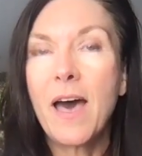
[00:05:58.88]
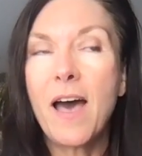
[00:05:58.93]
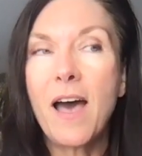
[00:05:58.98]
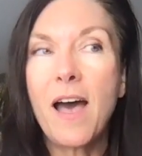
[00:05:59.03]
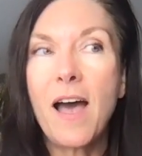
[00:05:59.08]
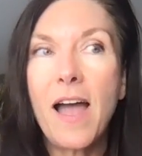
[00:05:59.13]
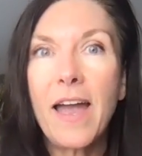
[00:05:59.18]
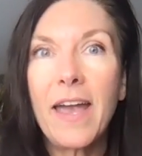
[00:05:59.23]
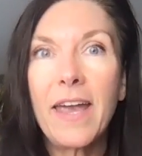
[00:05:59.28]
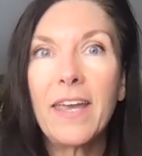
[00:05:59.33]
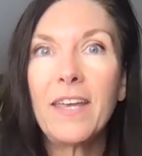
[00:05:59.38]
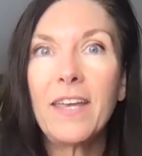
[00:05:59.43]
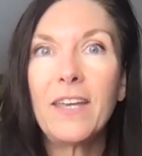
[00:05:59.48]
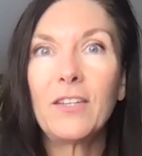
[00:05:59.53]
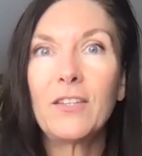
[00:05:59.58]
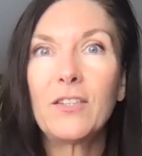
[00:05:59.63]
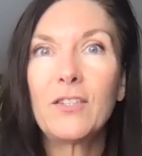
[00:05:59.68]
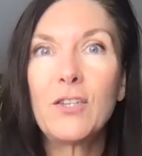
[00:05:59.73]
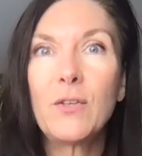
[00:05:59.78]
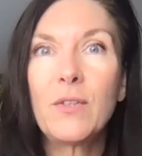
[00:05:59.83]
I
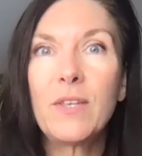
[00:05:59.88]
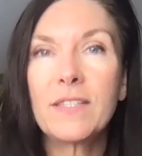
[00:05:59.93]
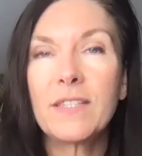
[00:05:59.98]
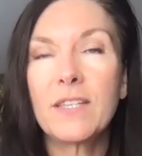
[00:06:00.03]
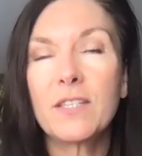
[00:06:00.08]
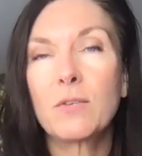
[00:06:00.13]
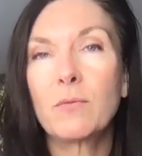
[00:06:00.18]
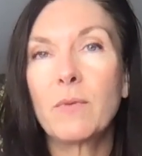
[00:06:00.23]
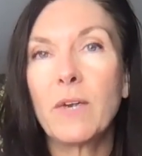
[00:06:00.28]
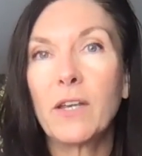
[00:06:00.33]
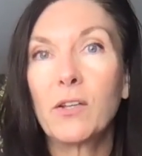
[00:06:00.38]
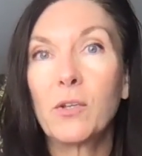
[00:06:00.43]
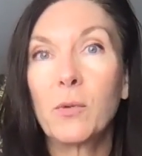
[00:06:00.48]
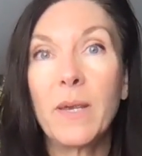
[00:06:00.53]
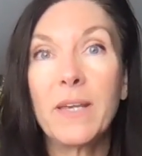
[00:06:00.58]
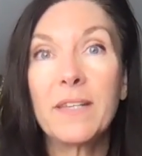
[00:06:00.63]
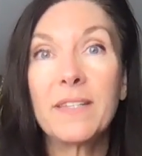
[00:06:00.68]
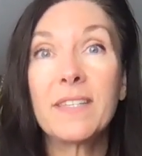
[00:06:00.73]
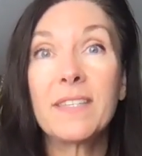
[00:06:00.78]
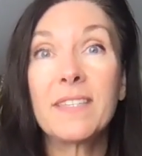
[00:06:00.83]
do this as a regular
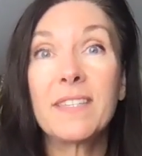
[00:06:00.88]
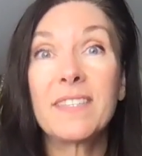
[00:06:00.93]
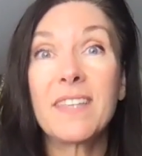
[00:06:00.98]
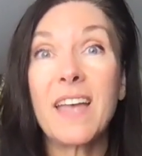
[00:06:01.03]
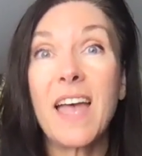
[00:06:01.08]
basis, is